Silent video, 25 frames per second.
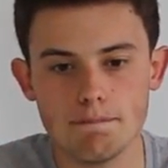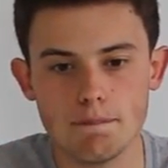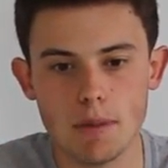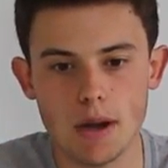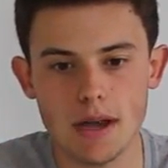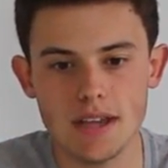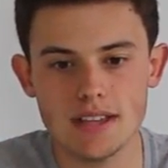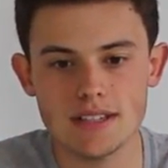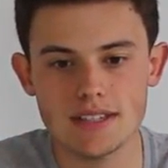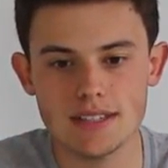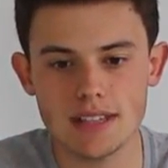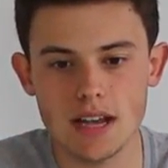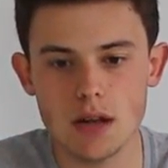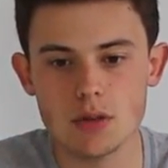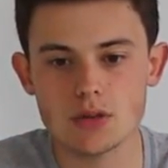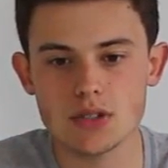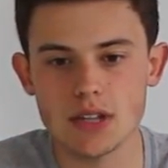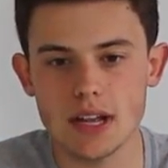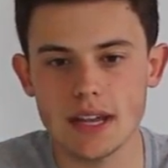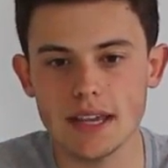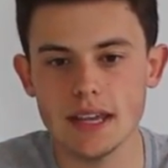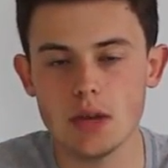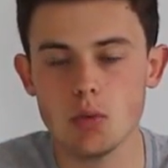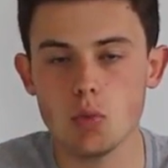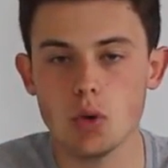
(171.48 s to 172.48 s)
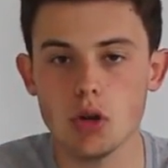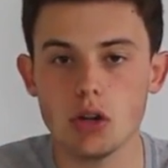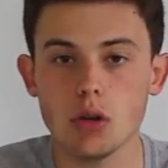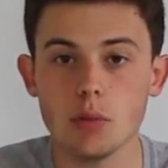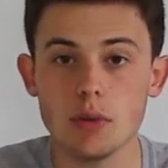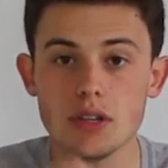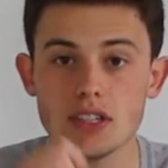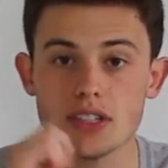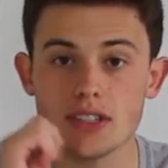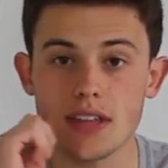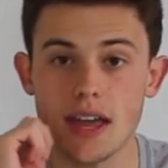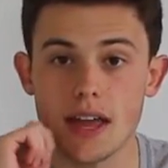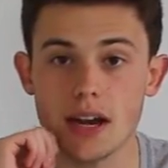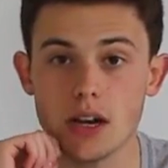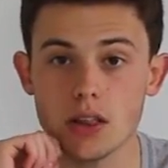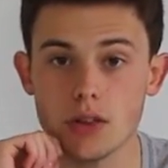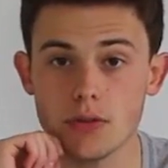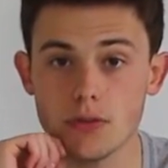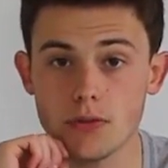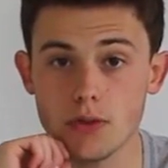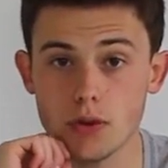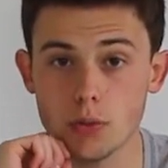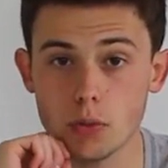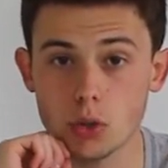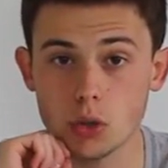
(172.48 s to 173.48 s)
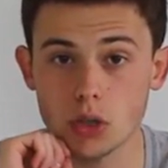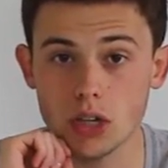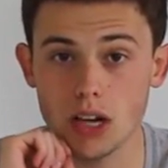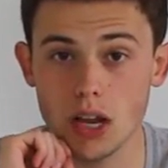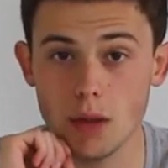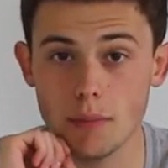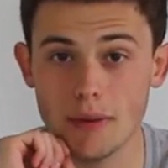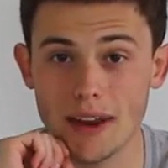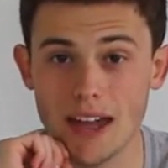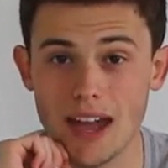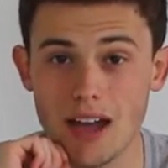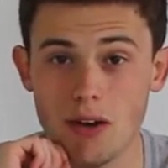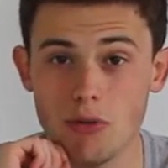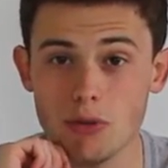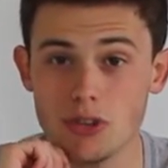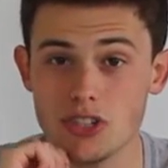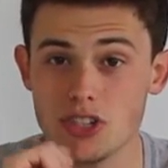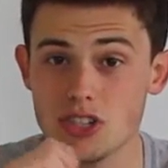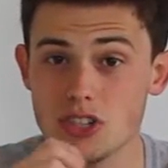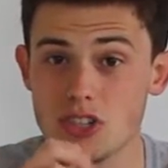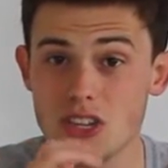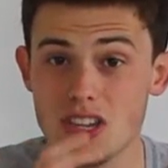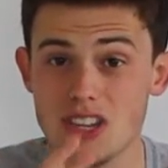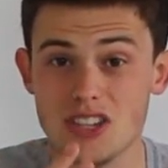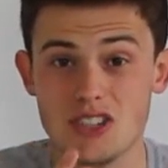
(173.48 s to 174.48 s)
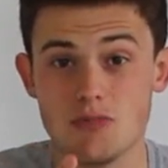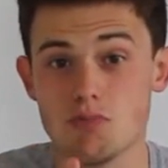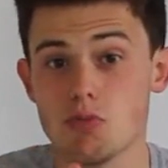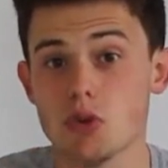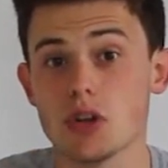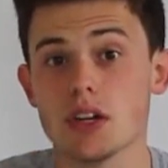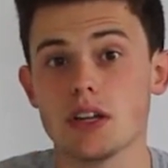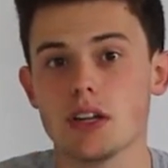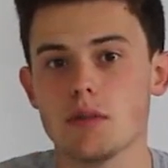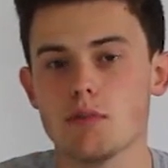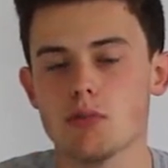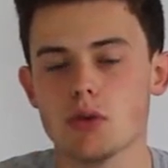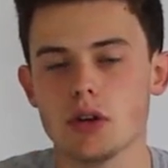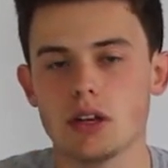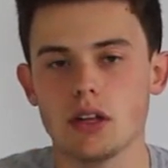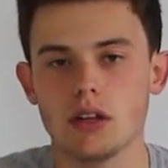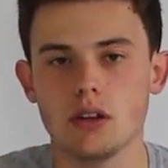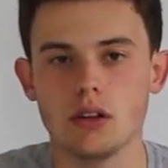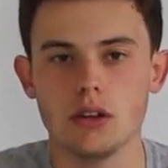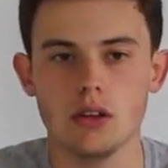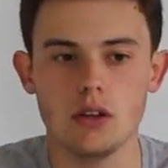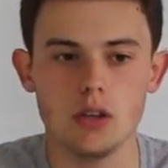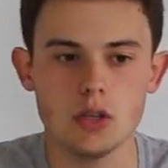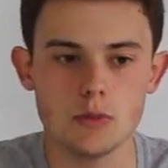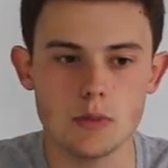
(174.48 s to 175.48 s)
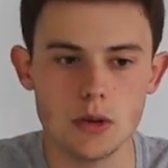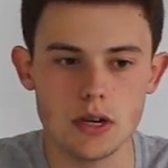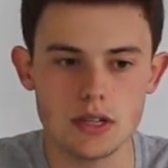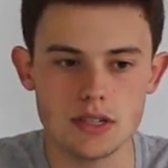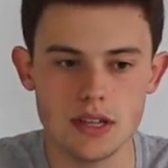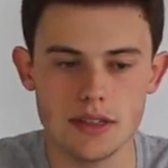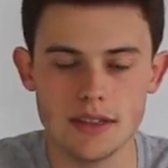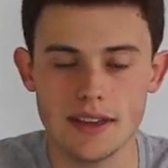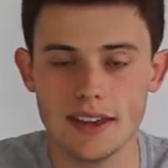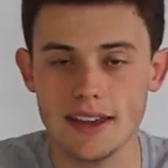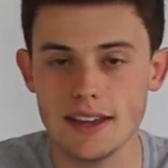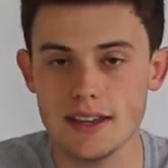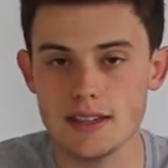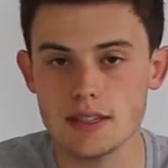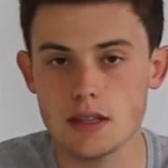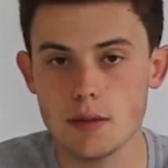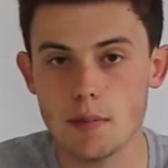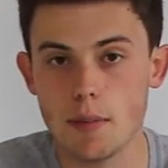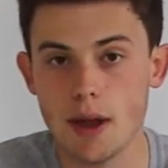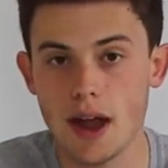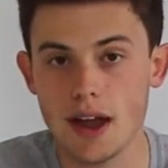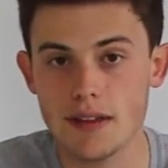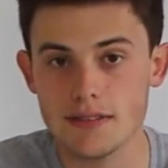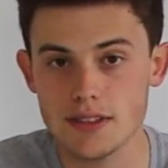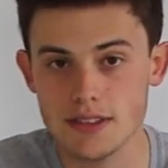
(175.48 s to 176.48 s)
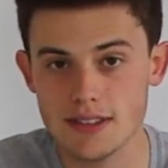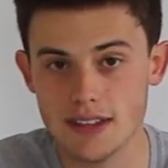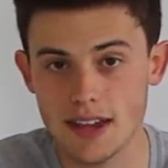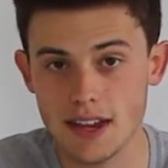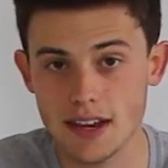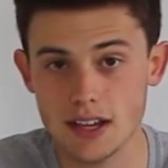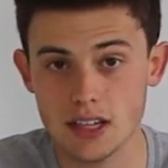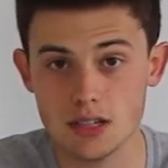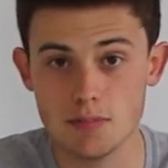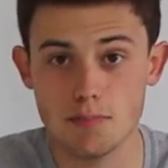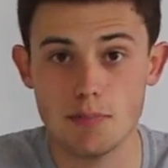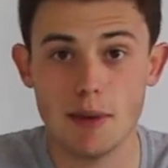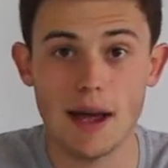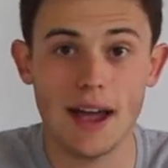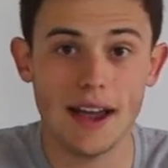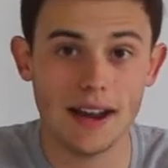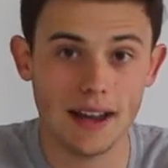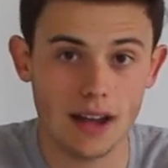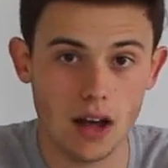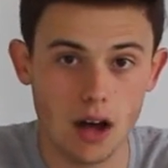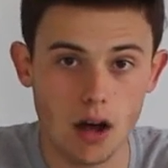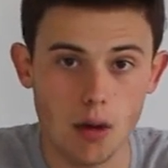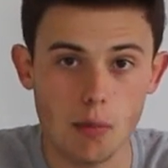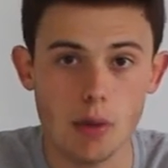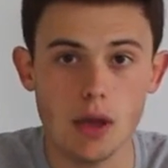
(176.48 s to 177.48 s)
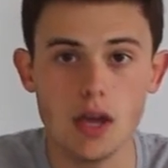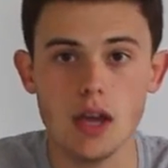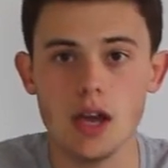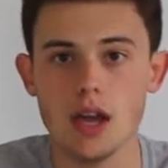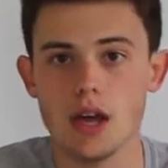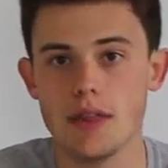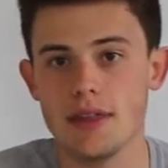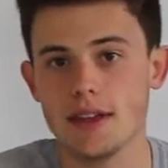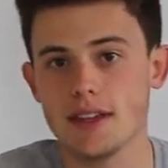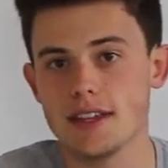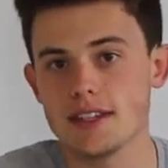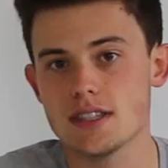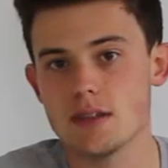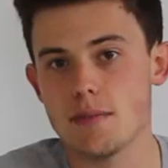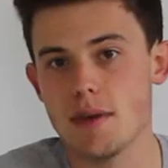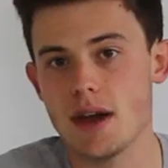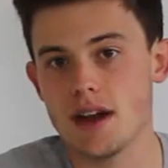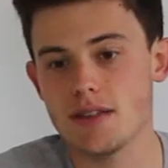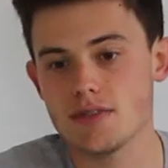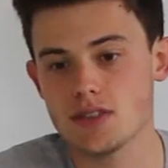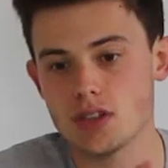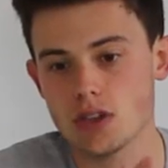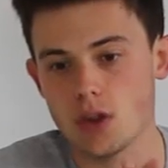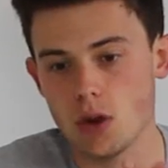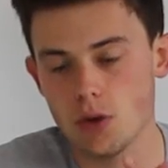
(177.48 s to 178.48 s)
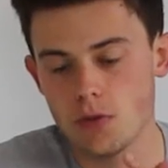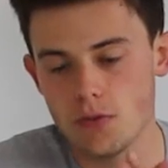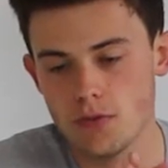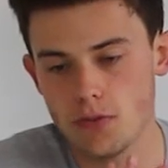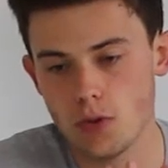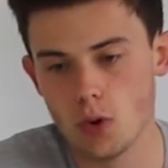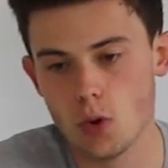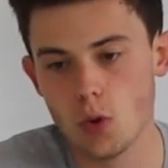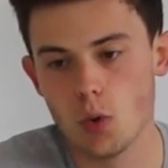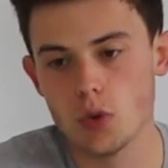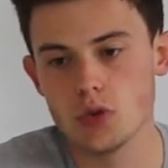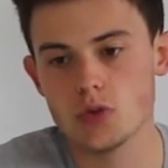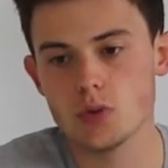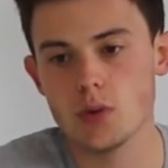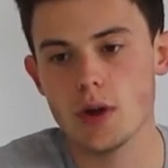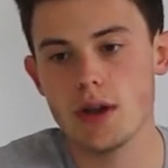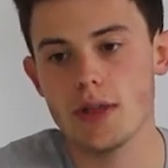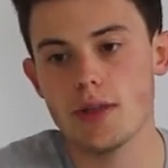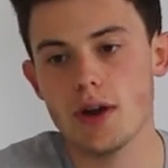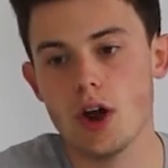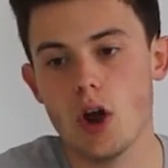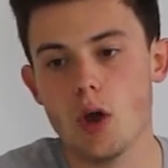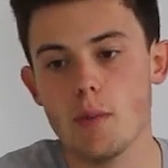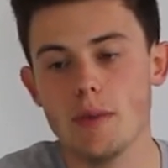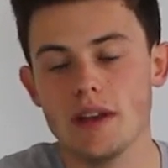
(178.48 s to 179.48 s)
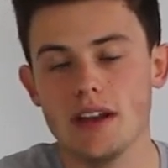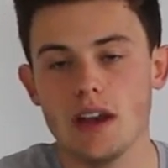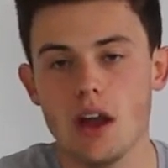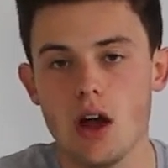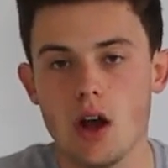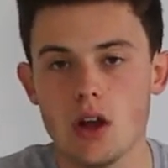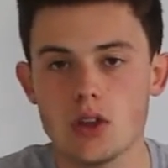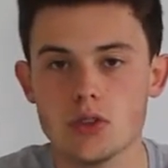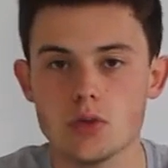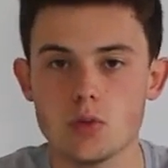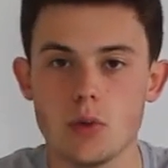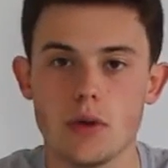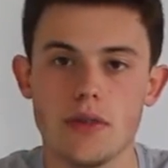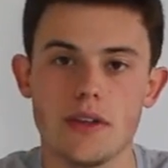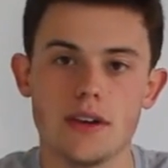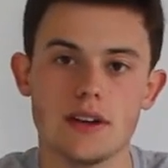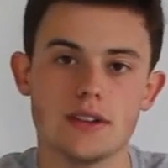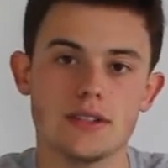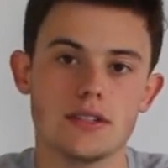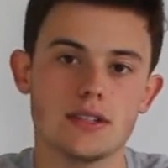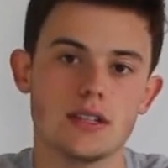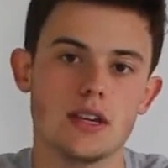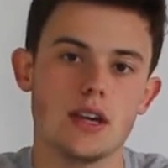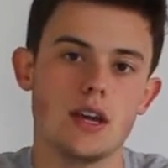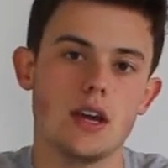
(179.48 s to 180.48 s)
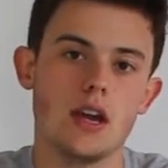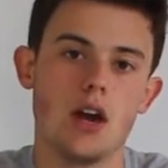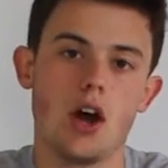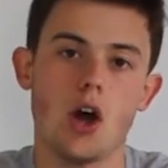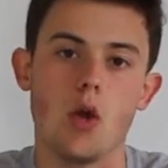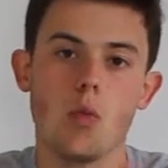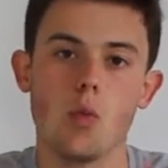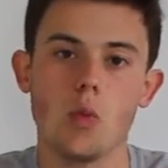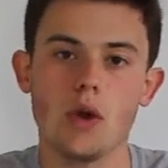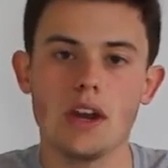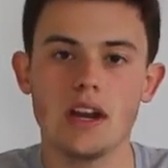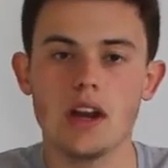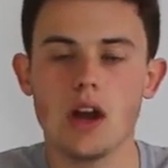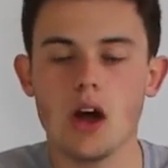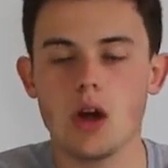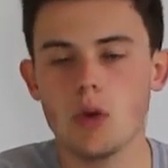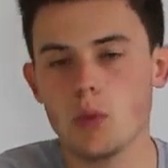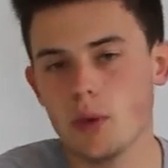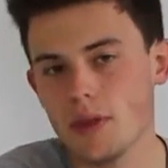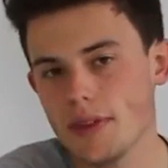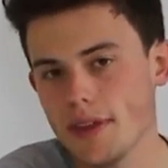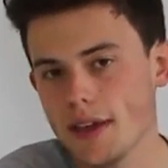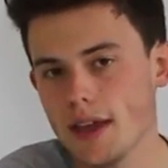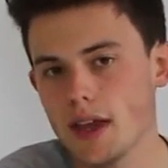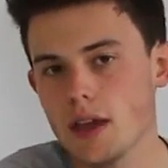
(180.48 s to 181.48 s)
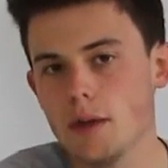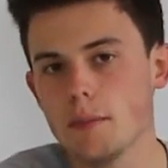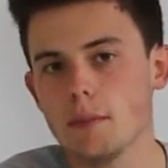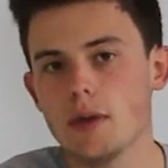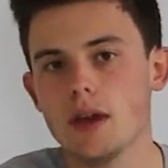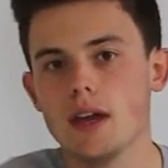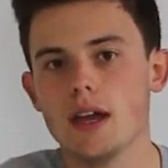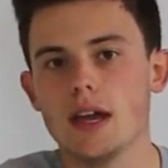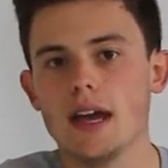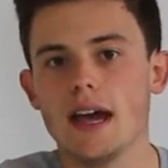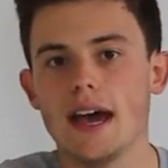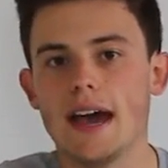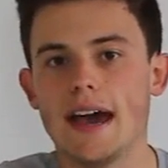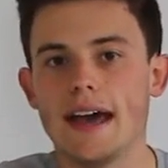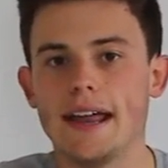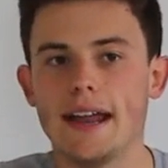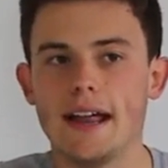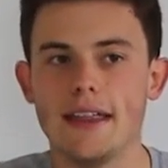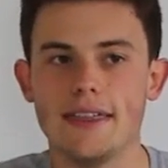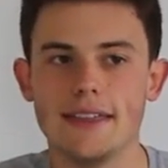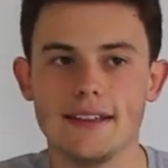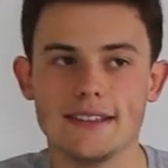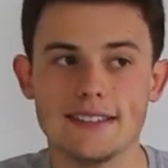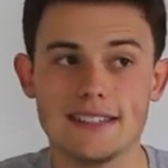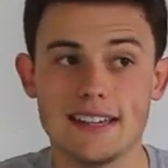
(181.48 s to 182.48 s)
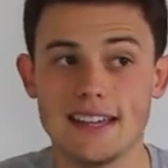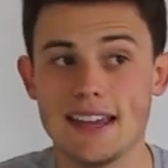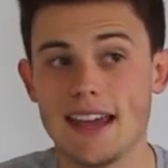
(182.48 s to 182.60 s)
but it sounds like he will be staying at the football club now, which is brilliant, brilliant news, because I think he's the man to take us back up. I think he's the man to go forwards with. I hope he learns with us. I hope we learn with him. And I think